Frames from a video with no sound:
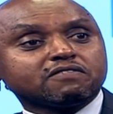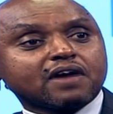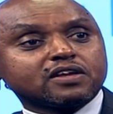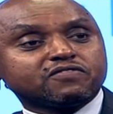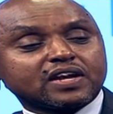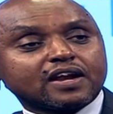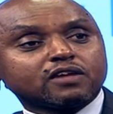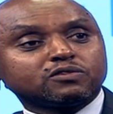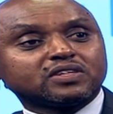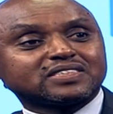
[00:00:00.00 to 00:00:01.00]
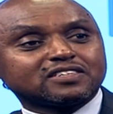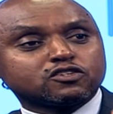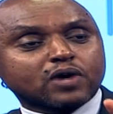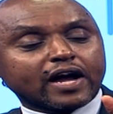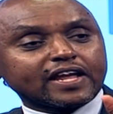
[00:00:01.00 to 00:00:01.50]
even under this,
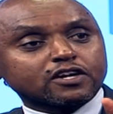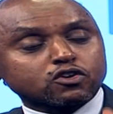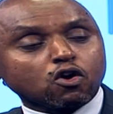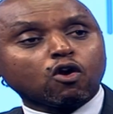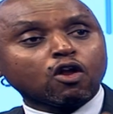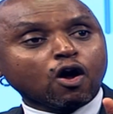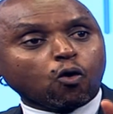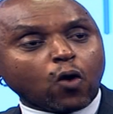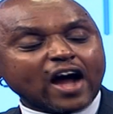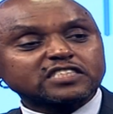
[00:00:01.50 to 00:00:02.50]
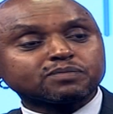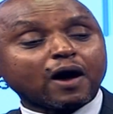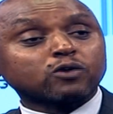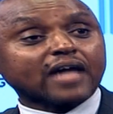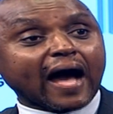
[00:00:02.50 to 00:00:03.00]
you can enroll one
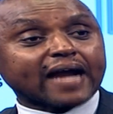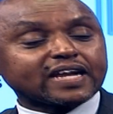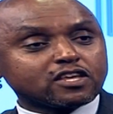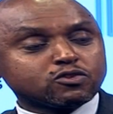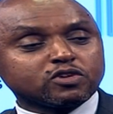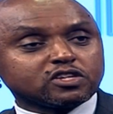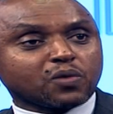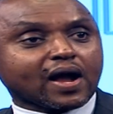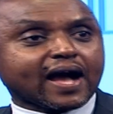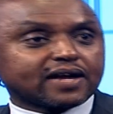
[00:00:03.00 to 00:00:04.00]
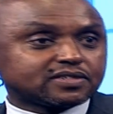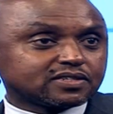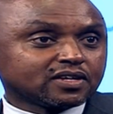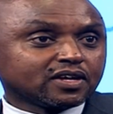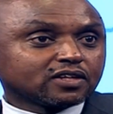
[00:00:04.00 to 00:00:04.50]
spouse under you in your card.
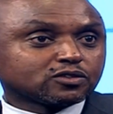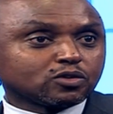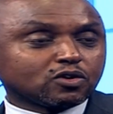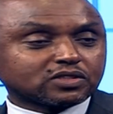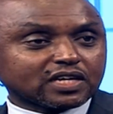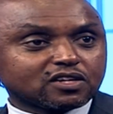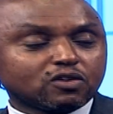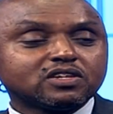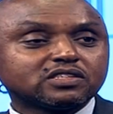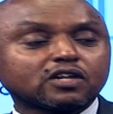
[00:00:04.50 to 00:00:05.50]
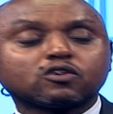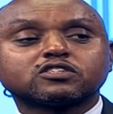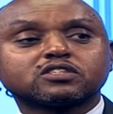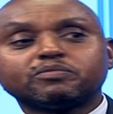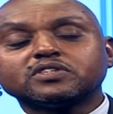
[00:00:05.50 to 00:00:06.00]
So Dr. Kingori is the
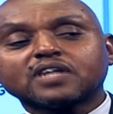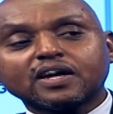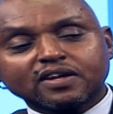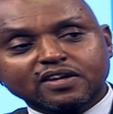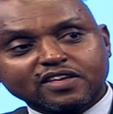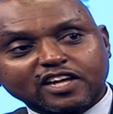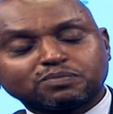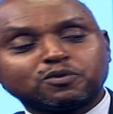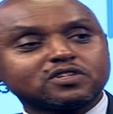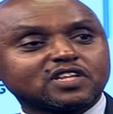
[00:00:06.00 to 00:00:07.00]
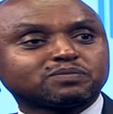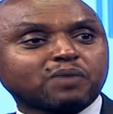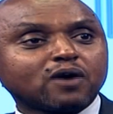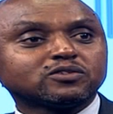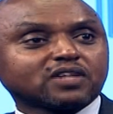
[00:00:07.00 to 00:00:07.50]
contributor. He has put the
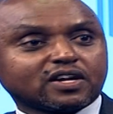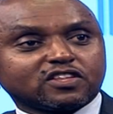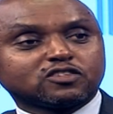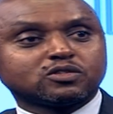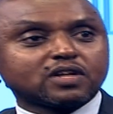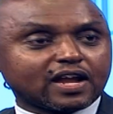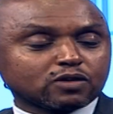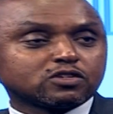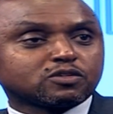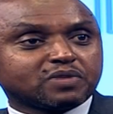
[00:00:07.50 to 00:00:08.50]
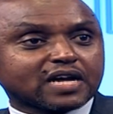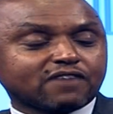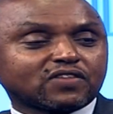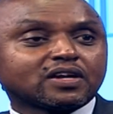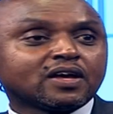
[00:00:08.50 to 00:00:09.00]
spouse, and the children are going to be
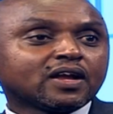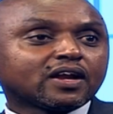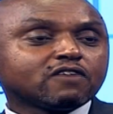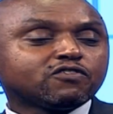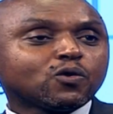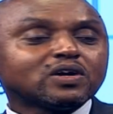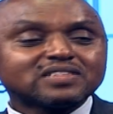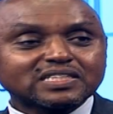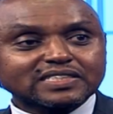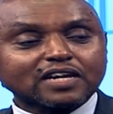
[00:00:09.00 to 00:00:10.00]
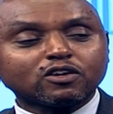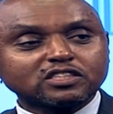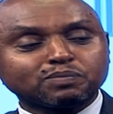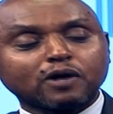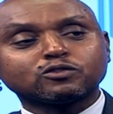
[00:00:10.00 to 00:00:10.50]
covered. Now, if you want the second
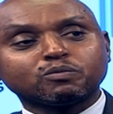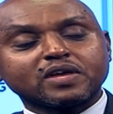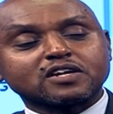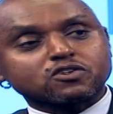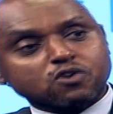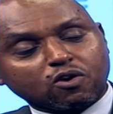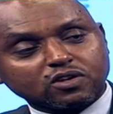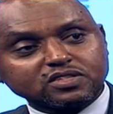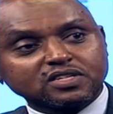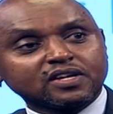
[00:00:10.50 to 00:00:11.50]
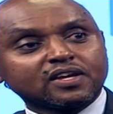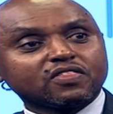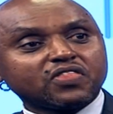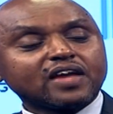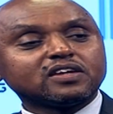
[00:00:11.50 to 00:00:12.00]
spouse to be enrolled,
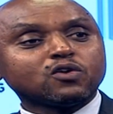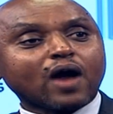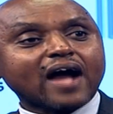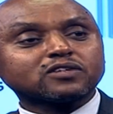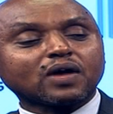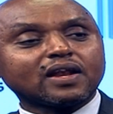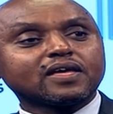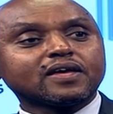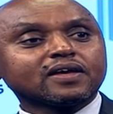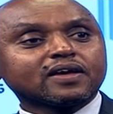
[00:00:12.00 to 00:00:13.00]
then you actually